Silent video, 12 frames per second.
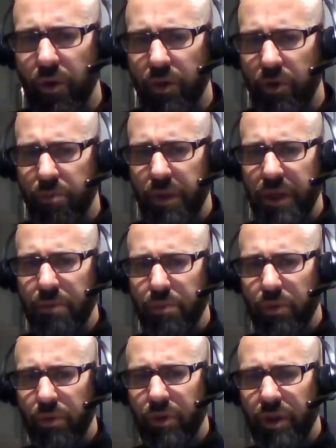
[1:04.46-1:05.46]
there
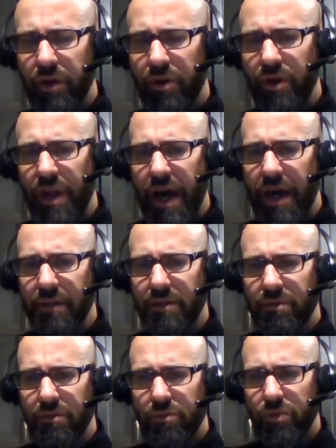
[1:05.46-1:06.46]
people that are not
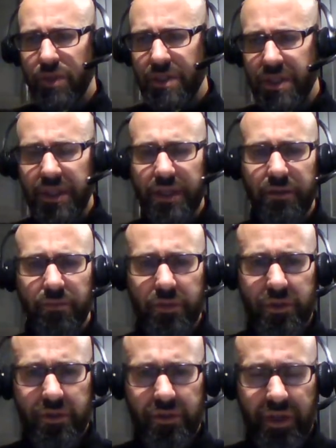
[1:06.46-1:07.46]

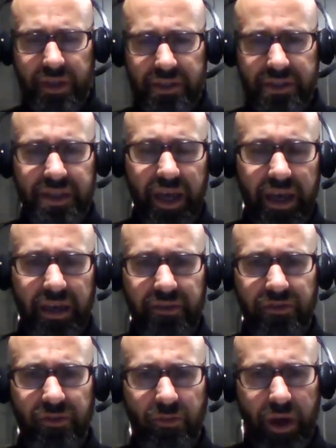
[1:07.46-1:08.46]
redeemed and
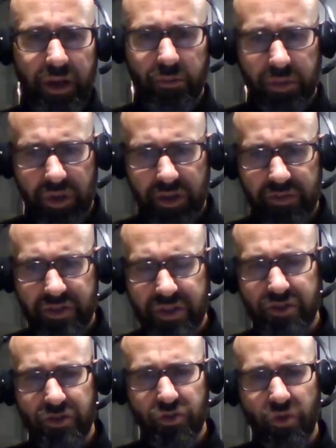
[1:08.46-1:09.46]
saved by the blood of
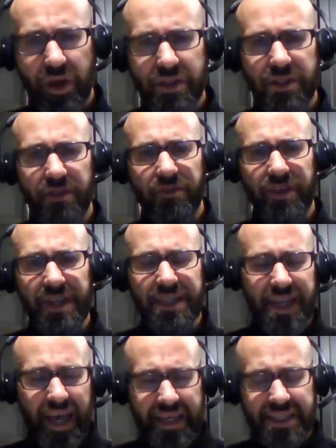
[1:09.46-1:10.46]
Jesus Christ? If he
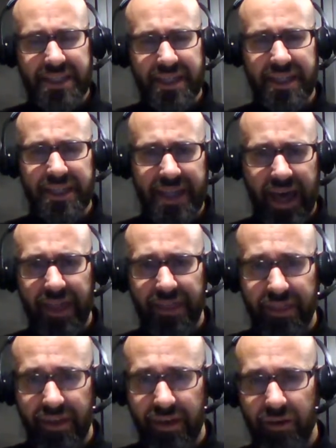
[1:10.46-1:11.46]
tasted
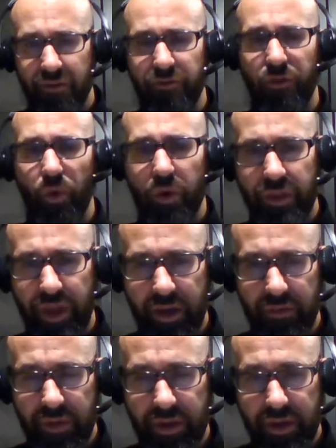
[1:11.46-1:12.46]
death for
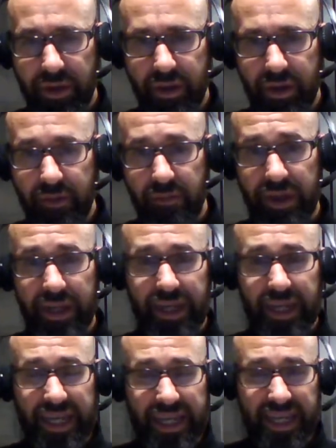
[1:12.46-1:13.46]
them,
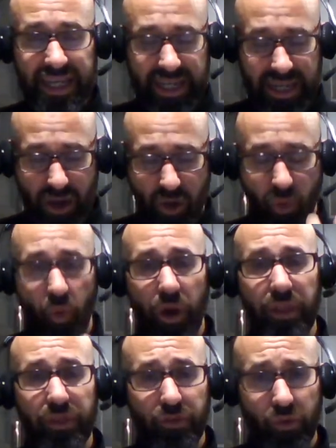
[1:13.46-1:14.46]
meaning he
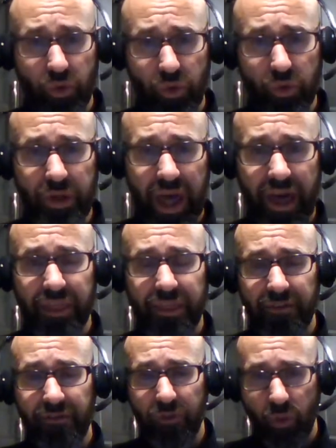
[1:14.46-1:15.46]
went through death
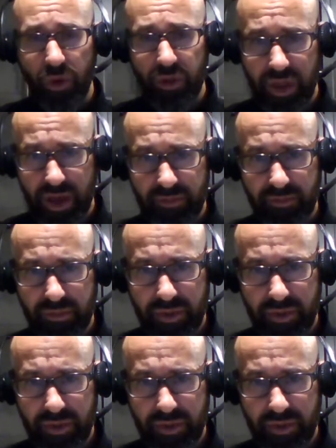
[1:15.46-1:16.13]
for them,